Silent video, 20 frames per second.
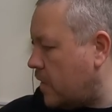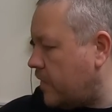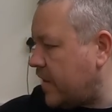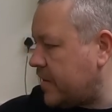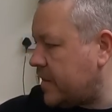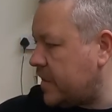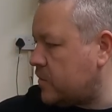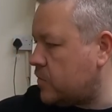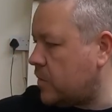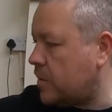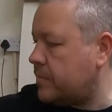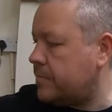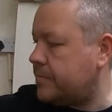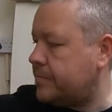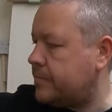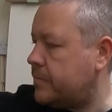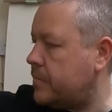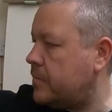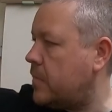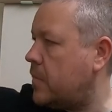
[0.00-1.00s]
About this one.
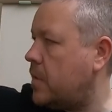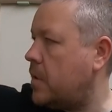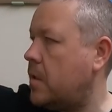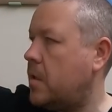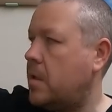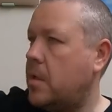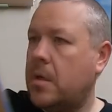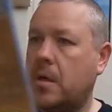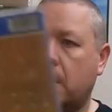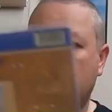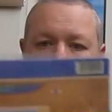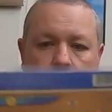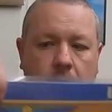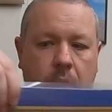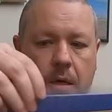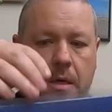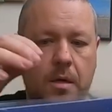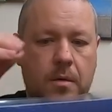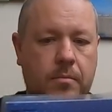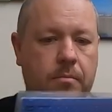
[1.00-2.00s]

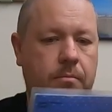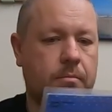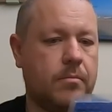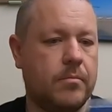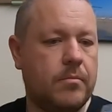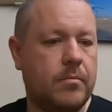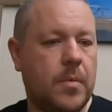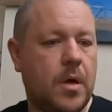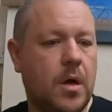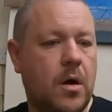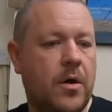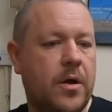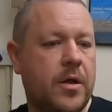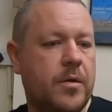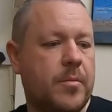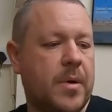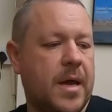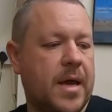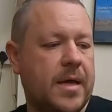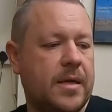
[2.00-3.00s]

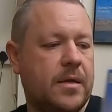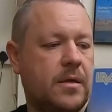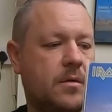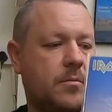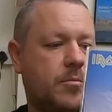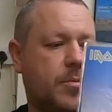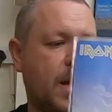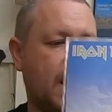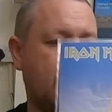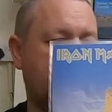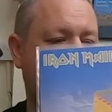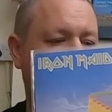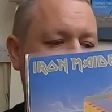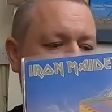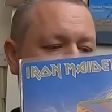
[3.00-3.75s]
Iron Maiden, Power